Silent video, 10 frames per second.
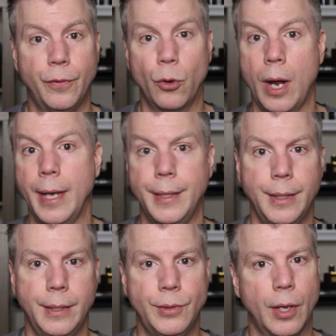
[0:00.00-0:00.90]

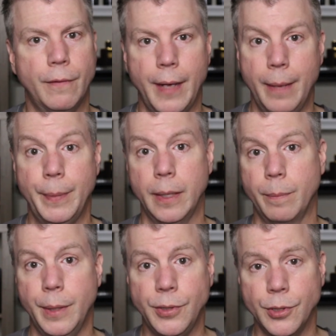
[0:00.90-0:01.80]
varieties of
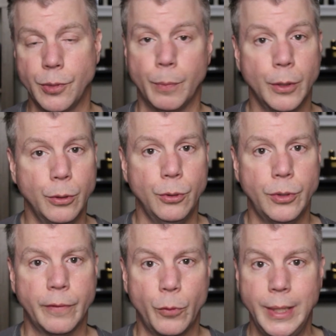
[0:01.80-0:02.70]
epic business
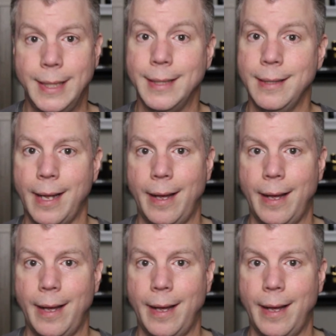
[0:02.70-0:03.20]
blues if we didn't